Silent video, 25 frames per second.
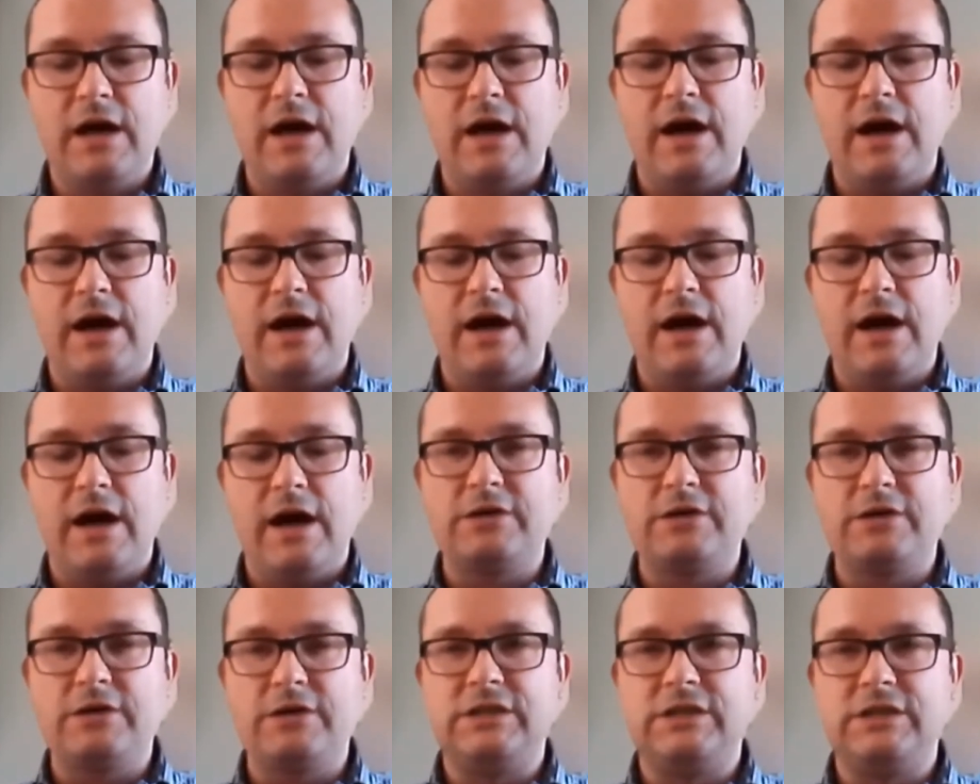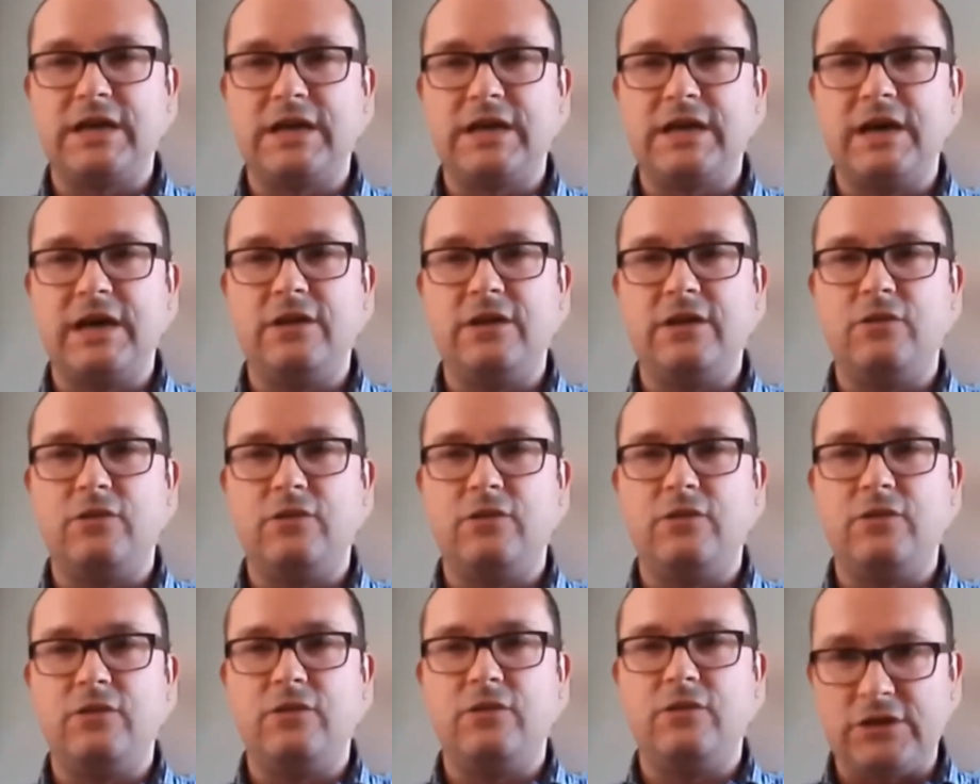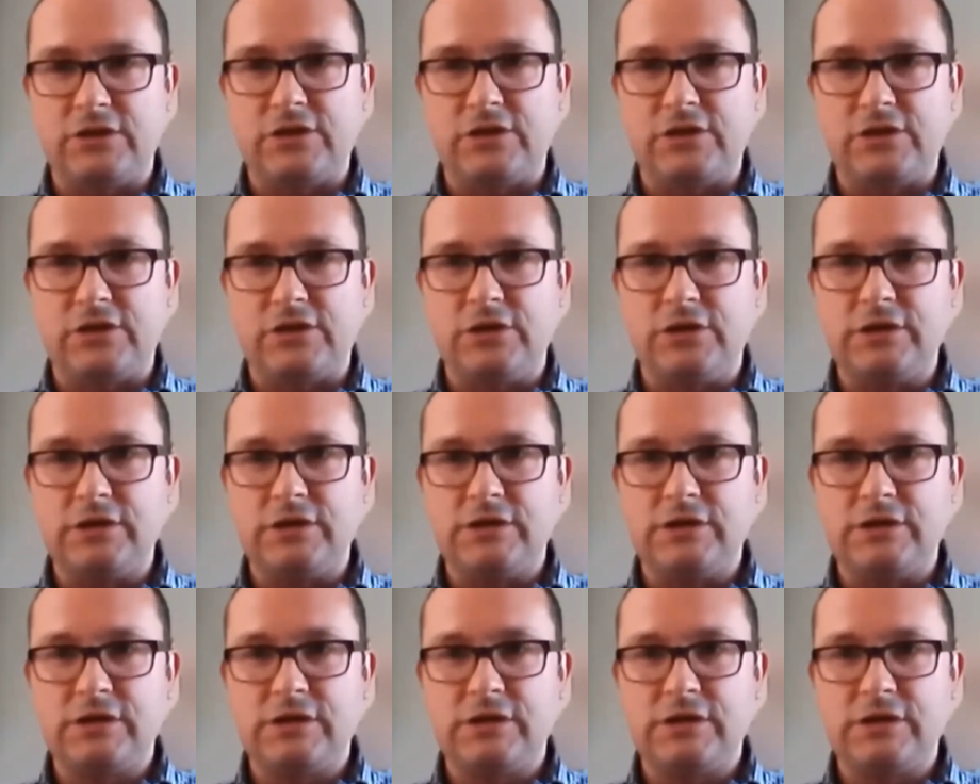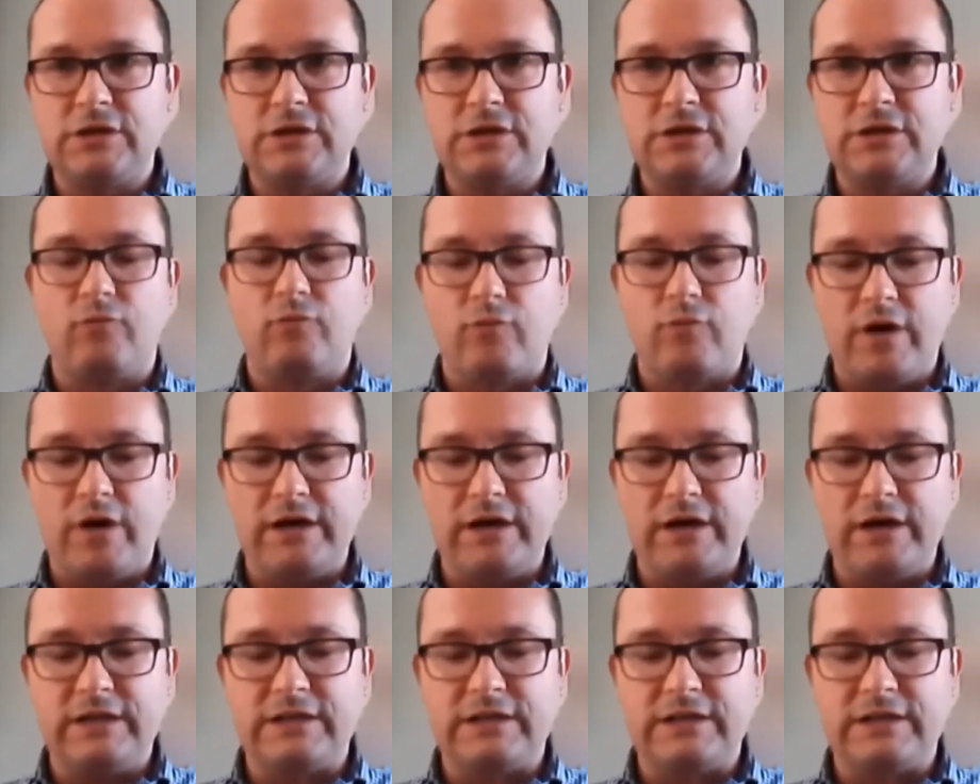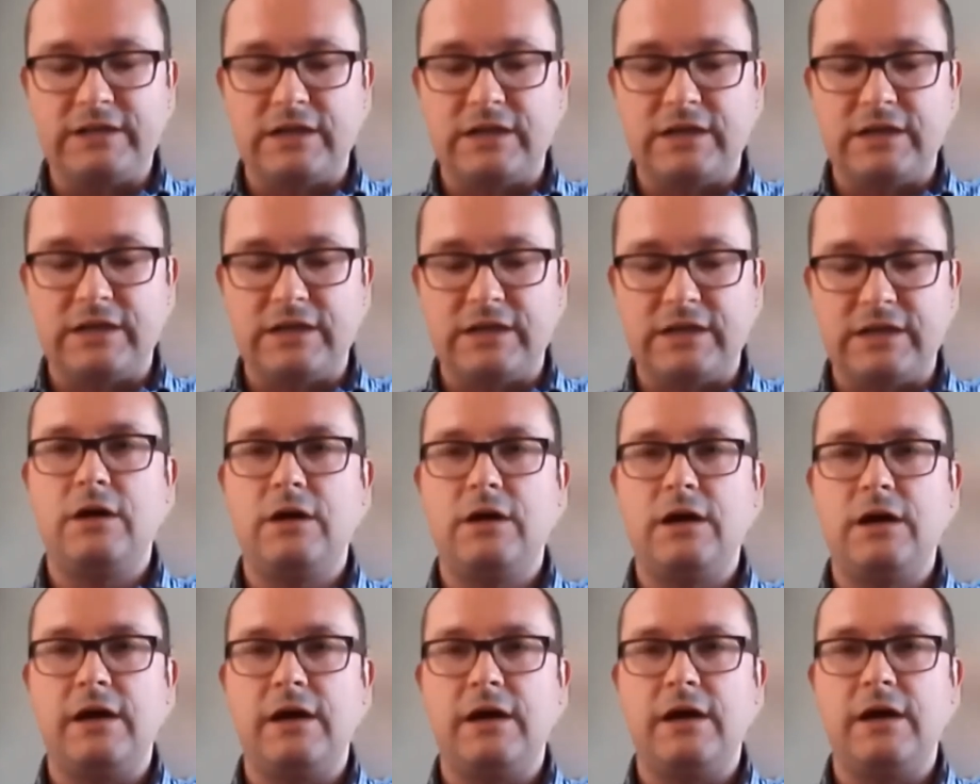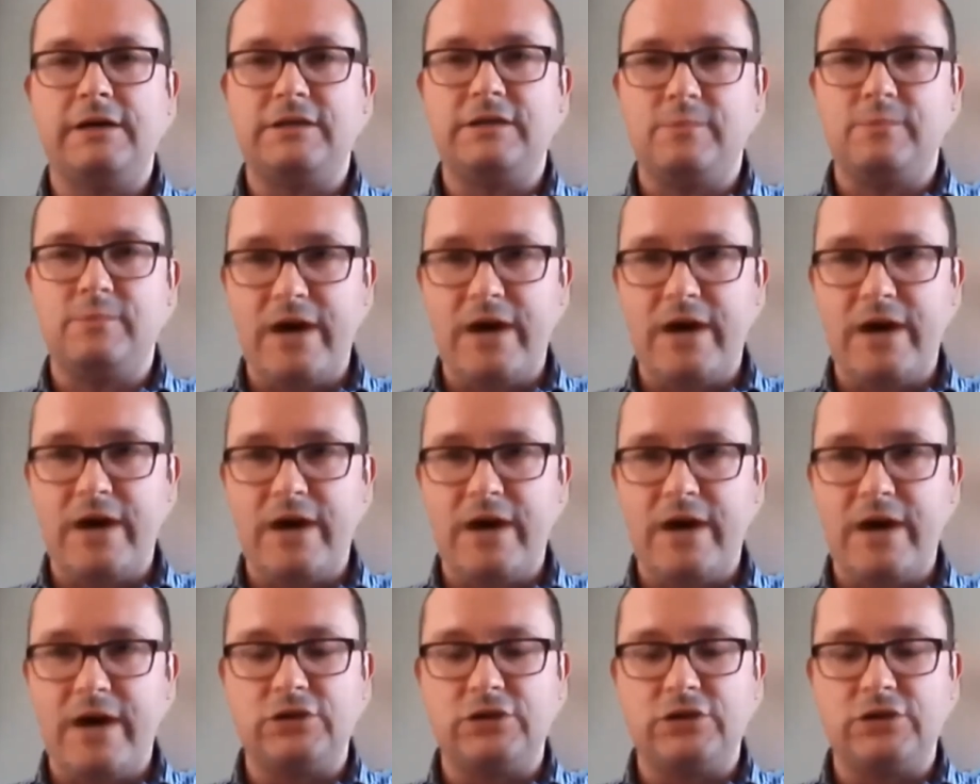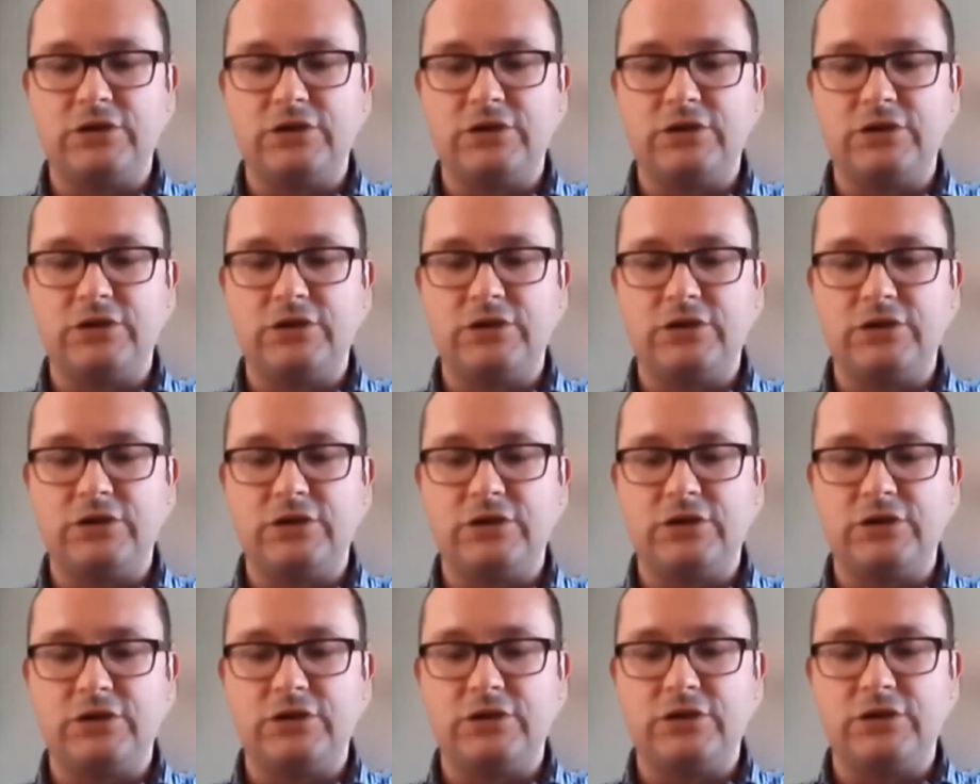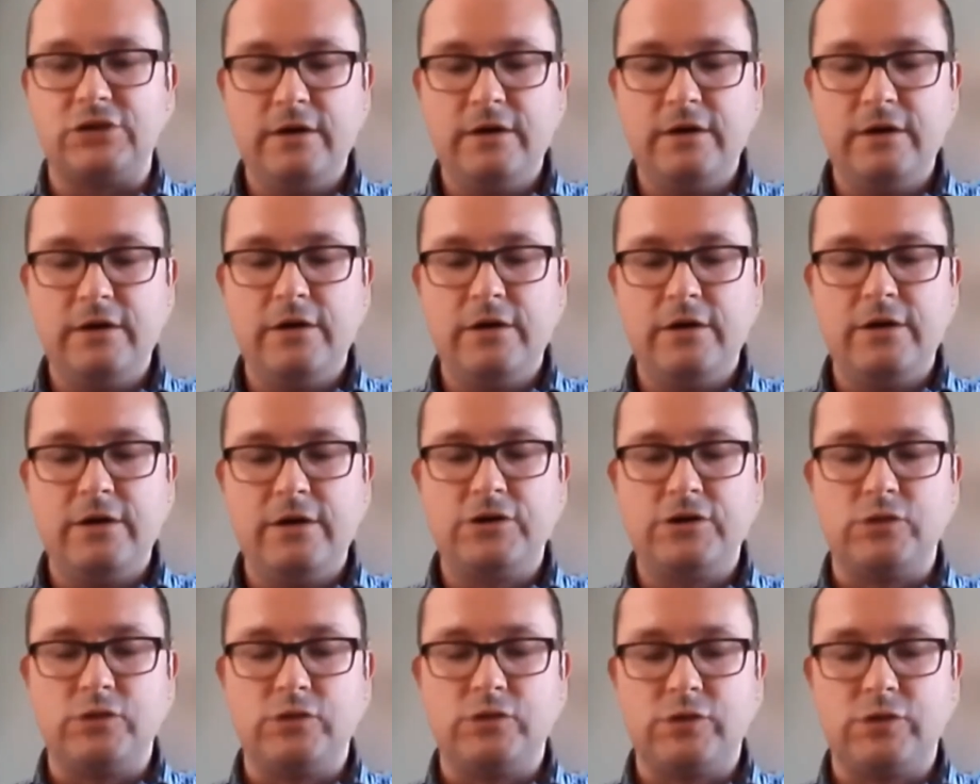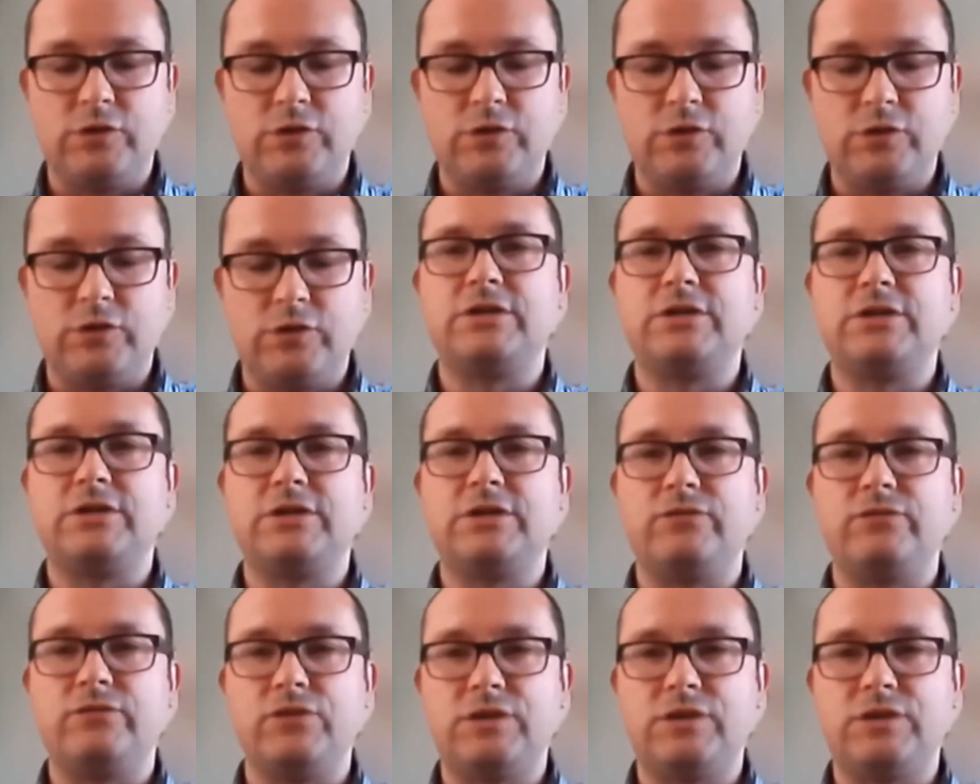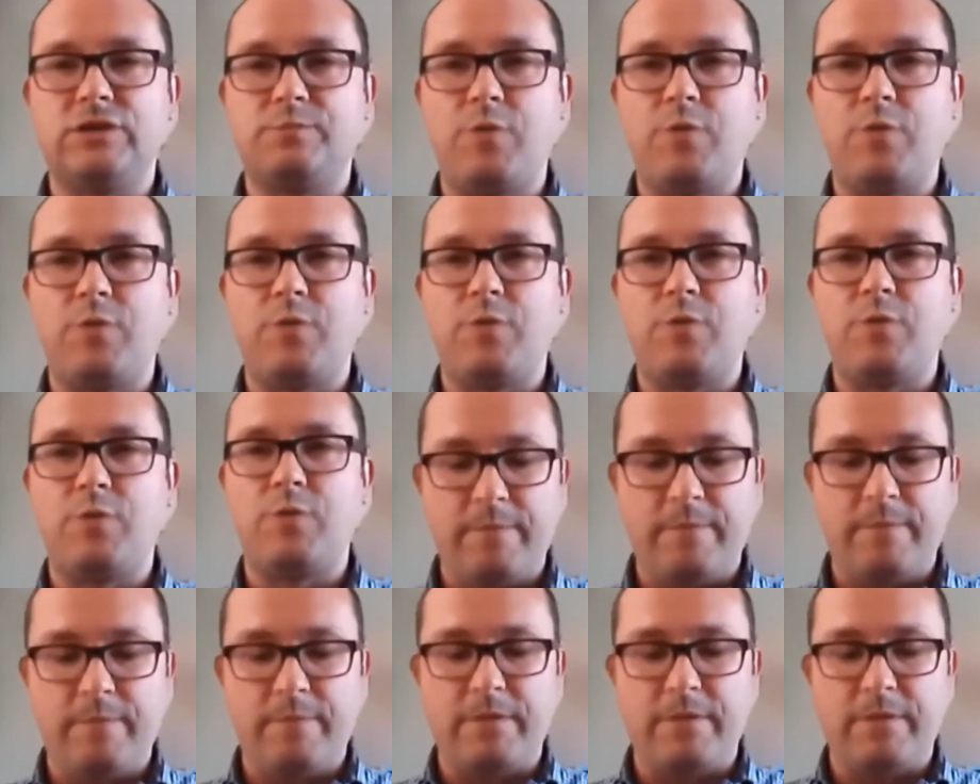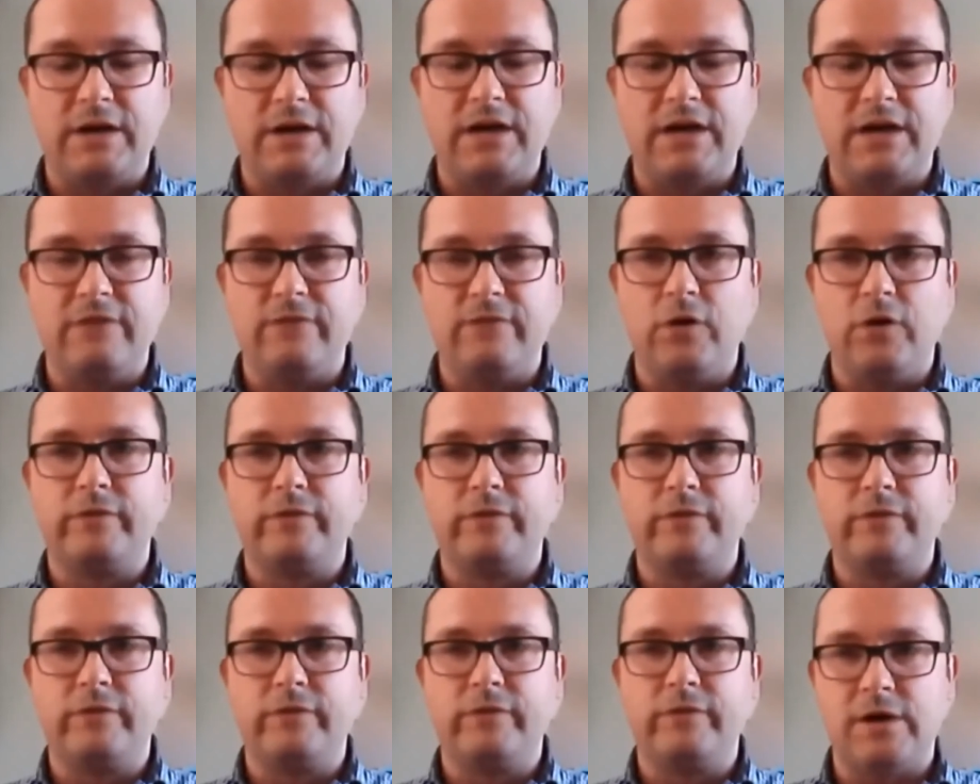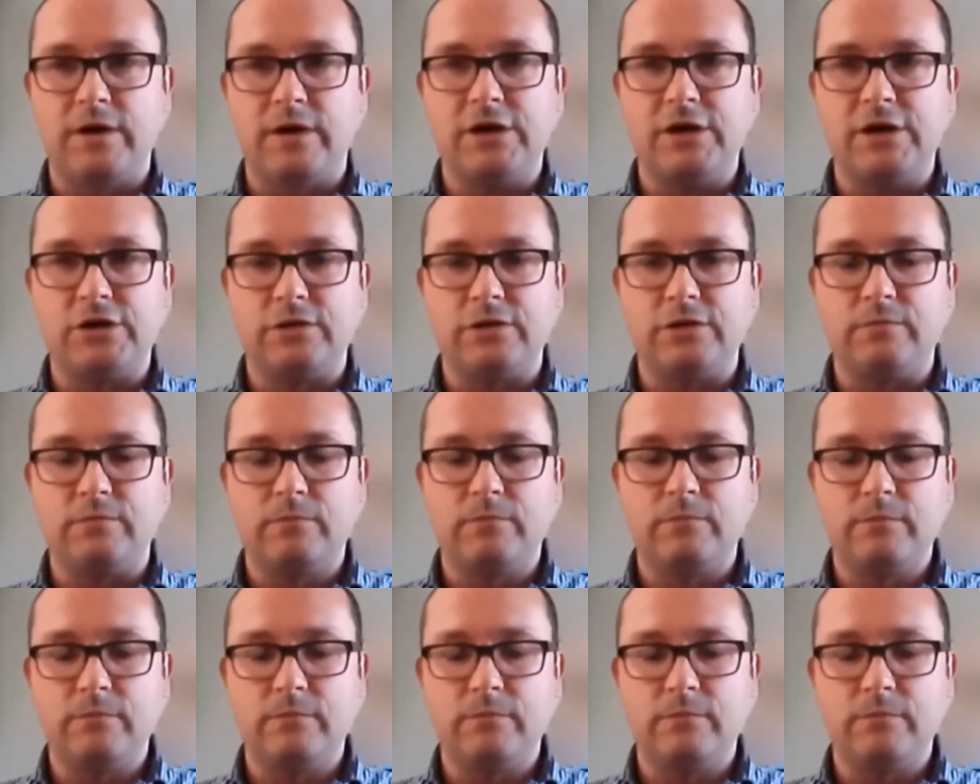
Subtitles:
enabling us to take the right decisions at the right times and to make those decisions quickly so as to enable us to respond to the rapidly evolving situation.